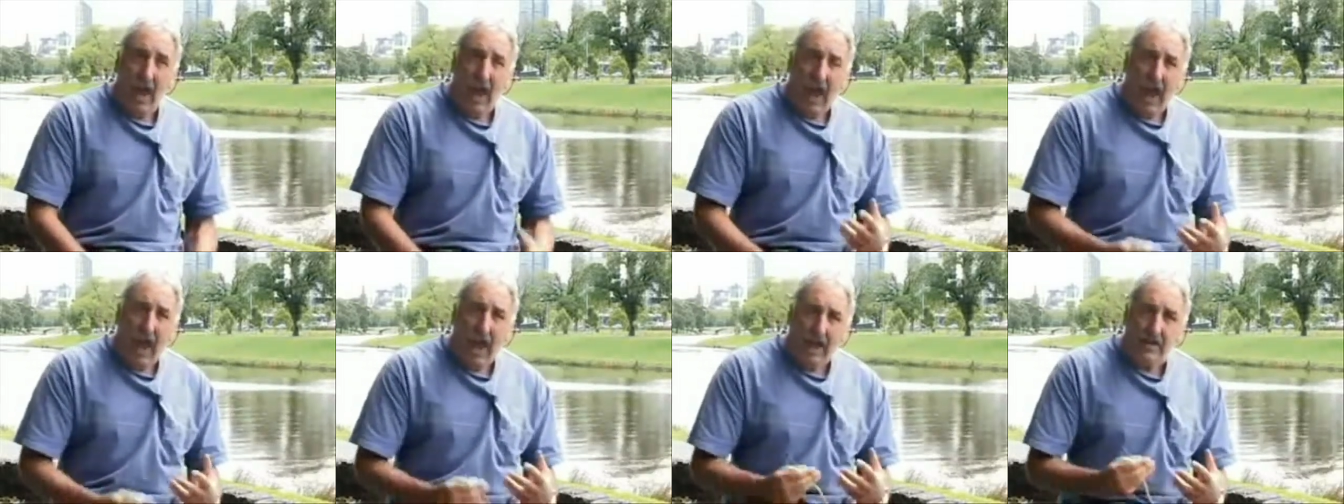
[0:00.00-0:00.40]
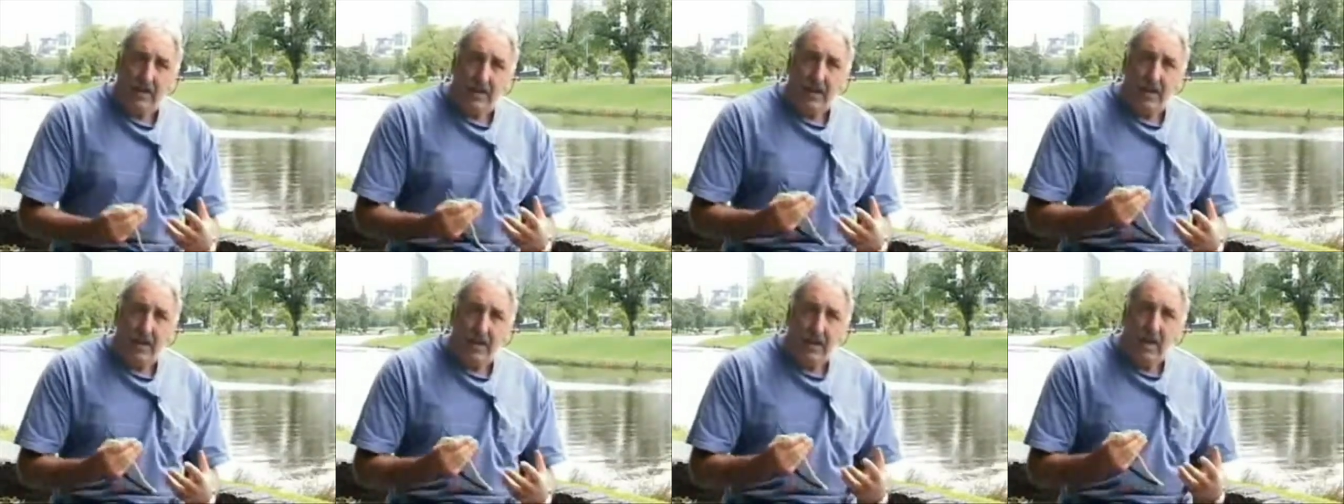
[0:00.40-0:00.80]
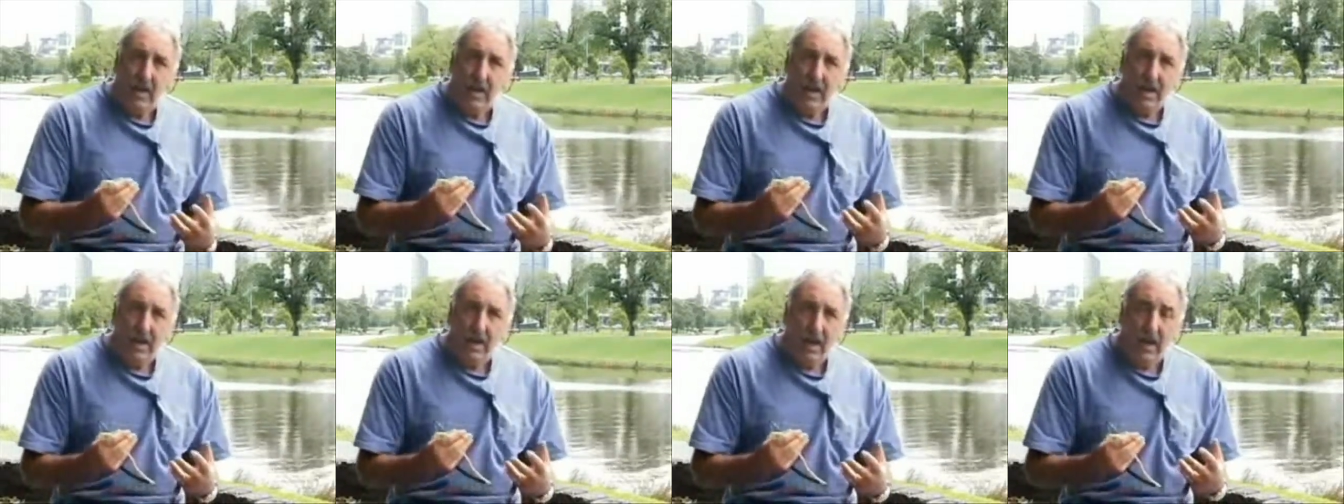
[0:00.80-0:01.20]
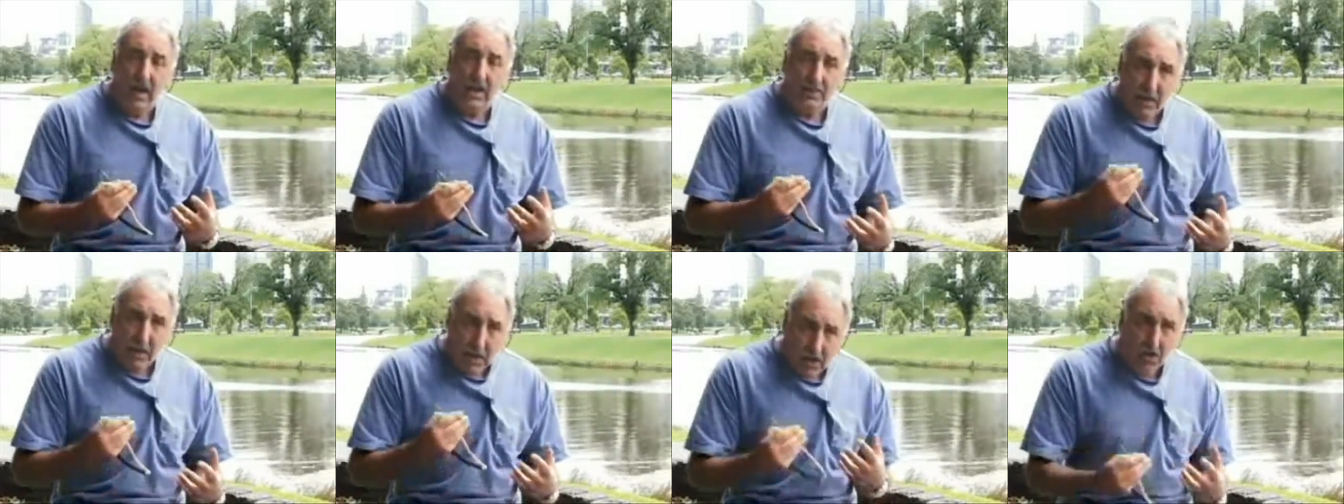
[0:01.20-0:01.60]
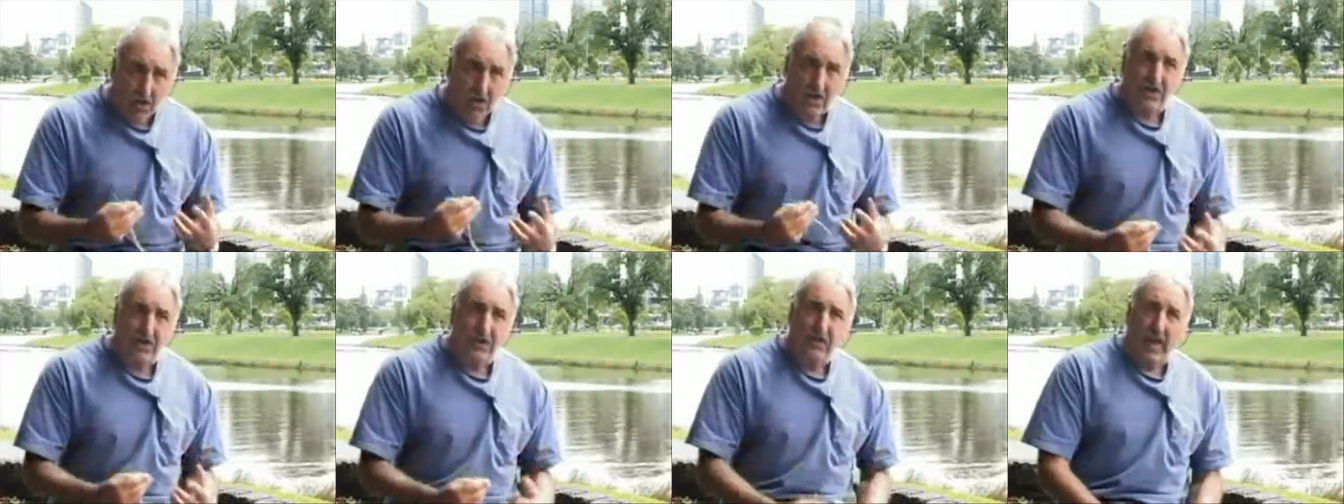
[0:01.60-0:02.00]
And it's
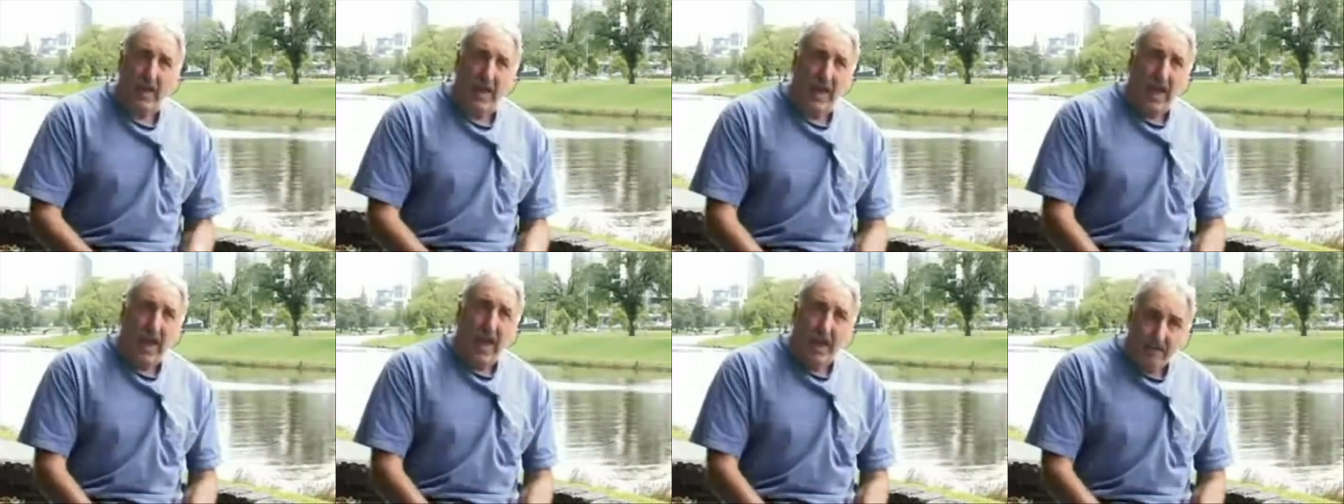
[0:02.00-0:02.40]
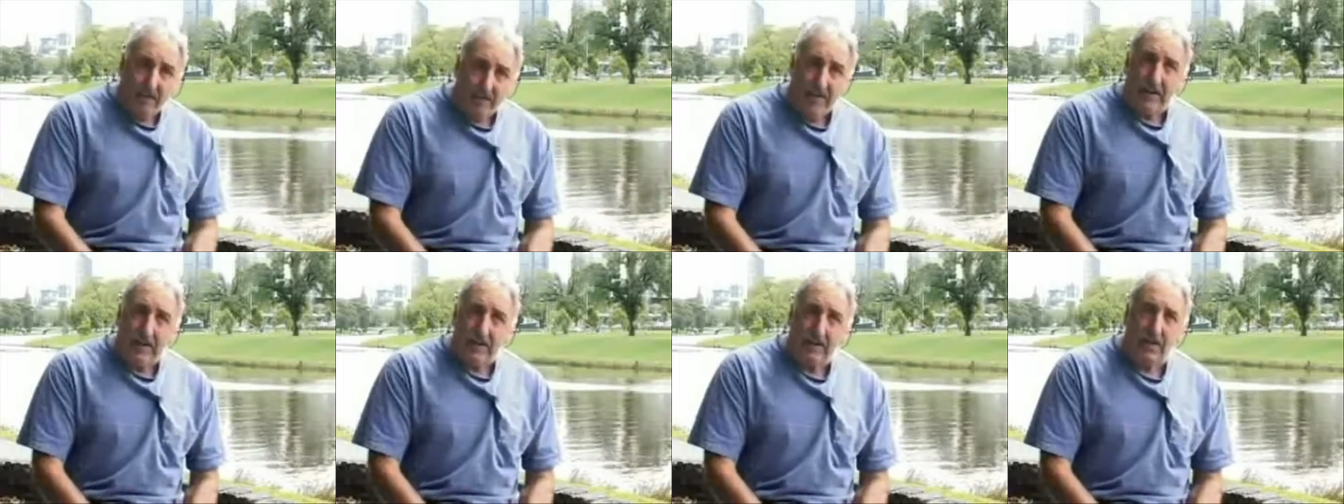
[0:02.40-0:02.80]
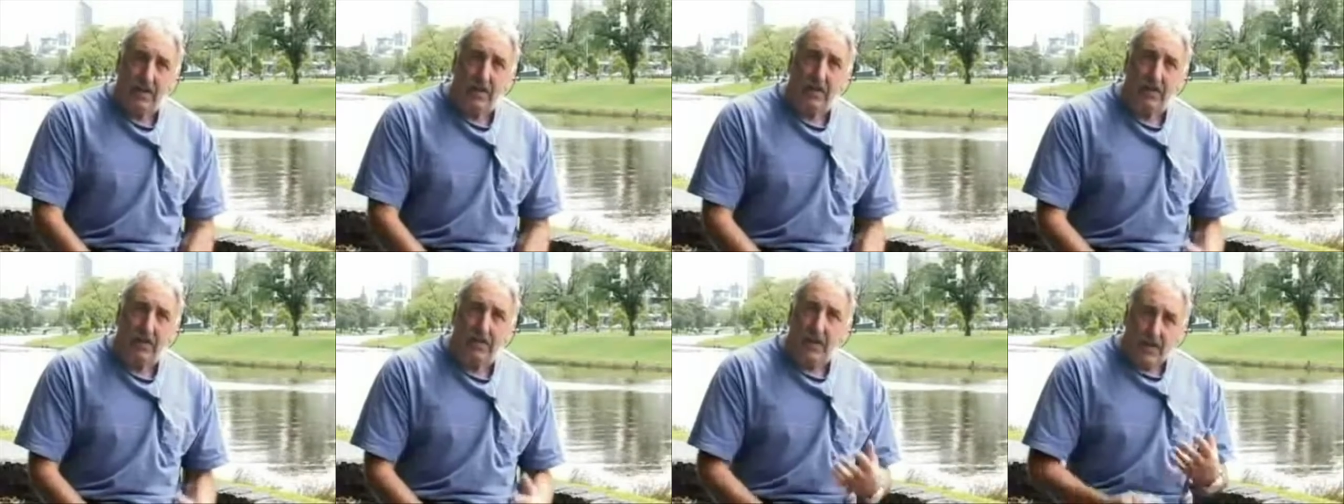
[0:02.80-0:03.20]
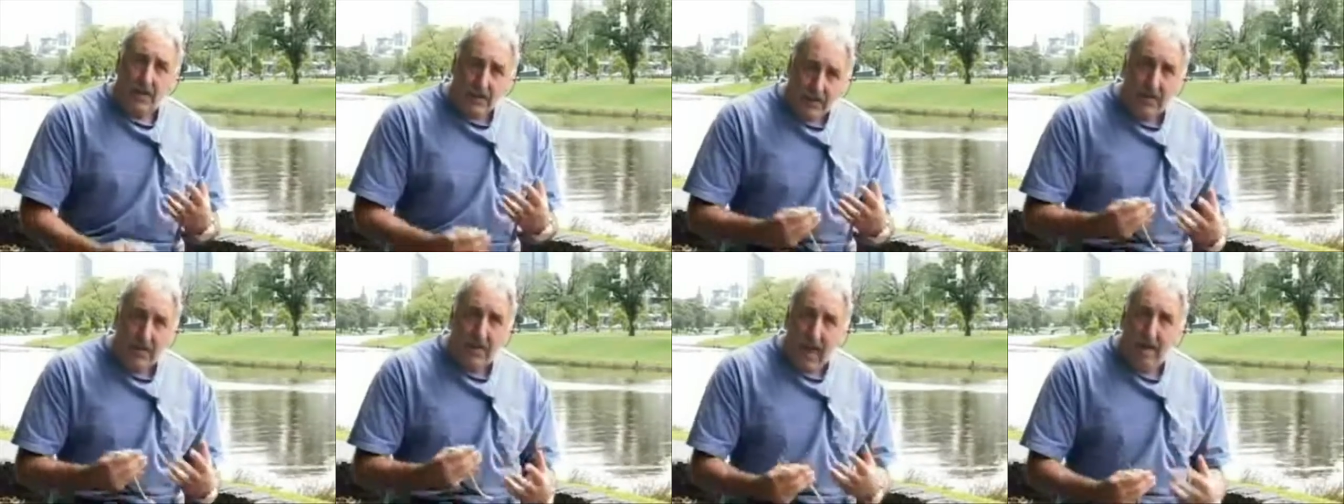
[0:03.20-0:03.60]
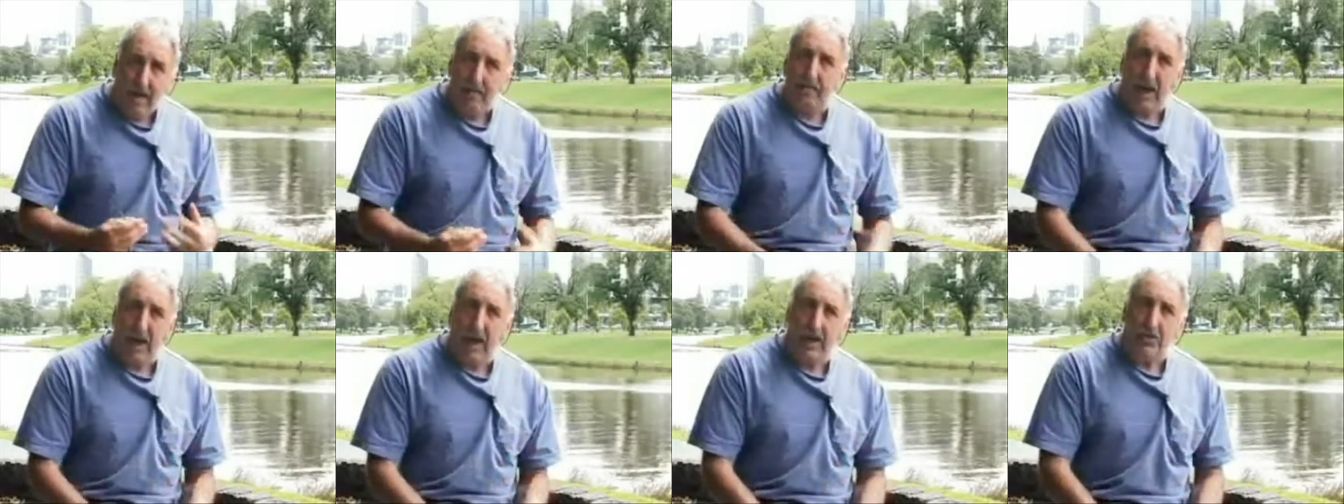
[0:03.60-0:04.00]
because of their effort that the
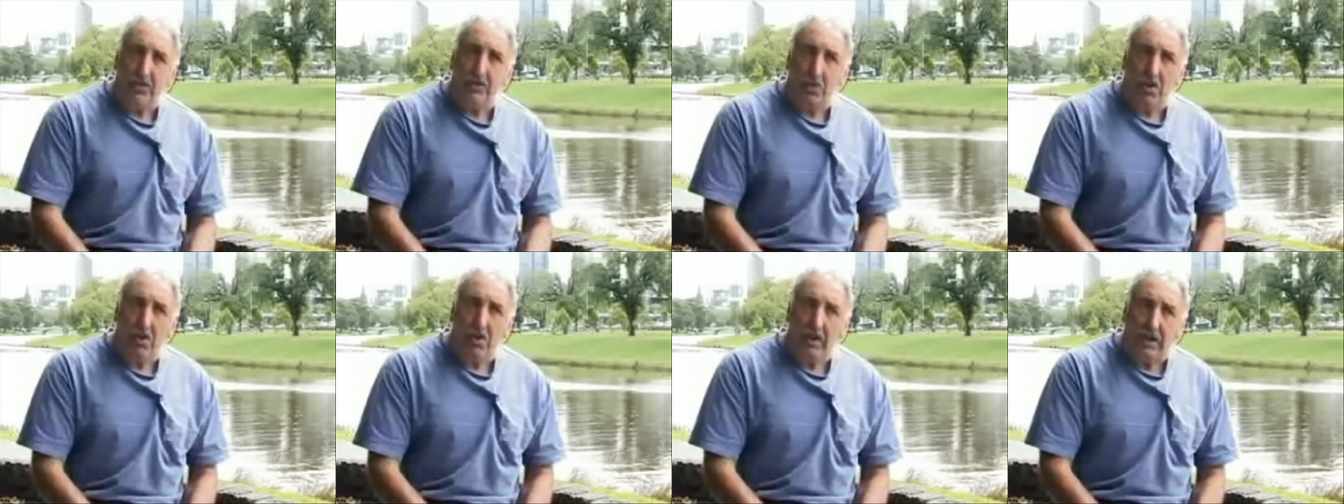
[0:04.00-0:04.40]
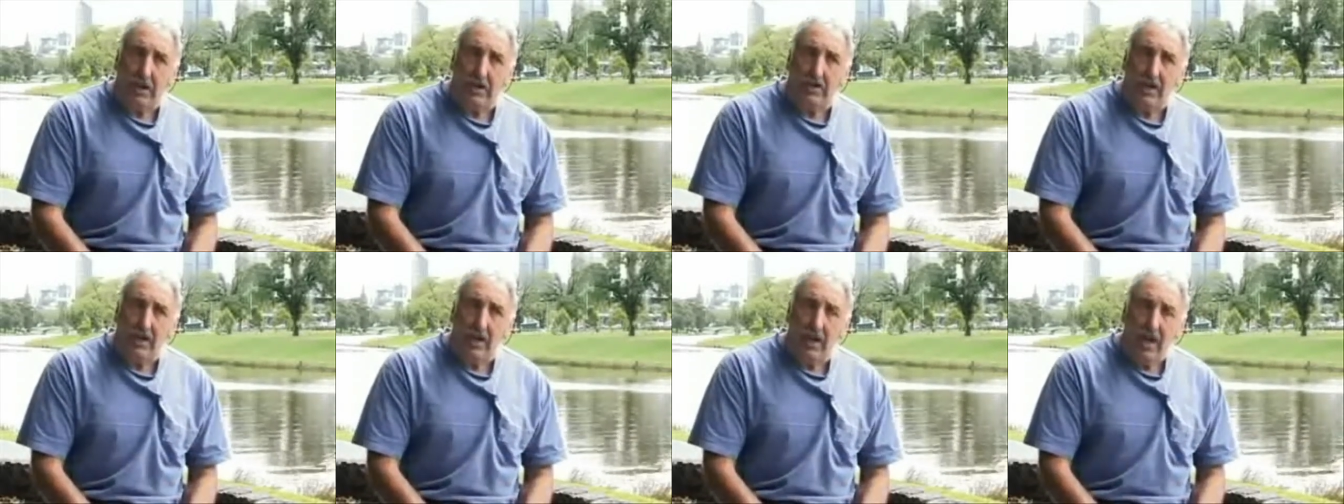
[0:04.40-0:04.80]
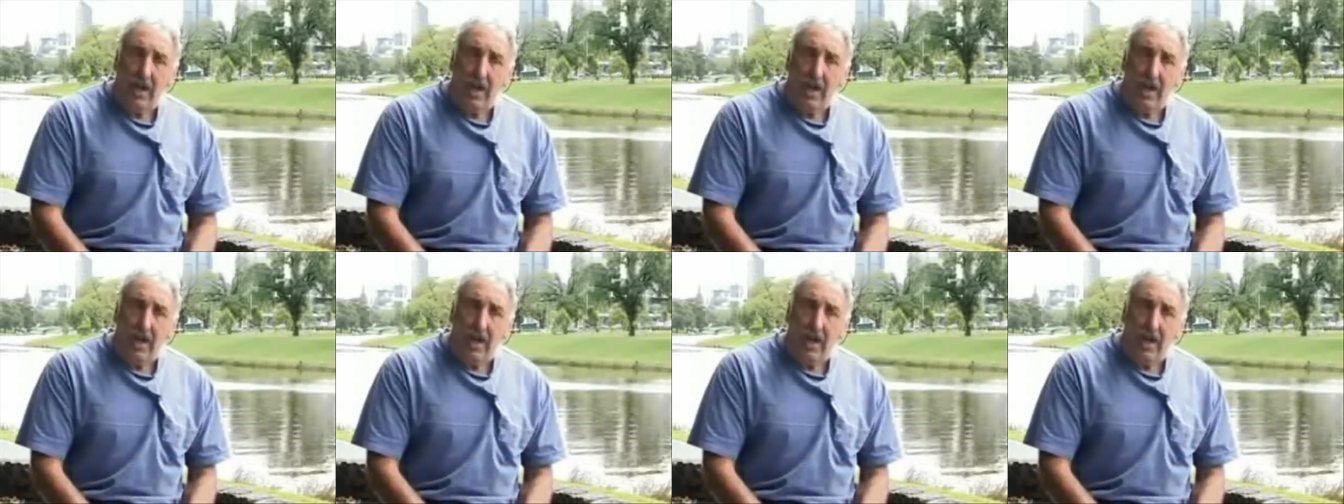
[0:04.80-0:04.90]
campaign's worked.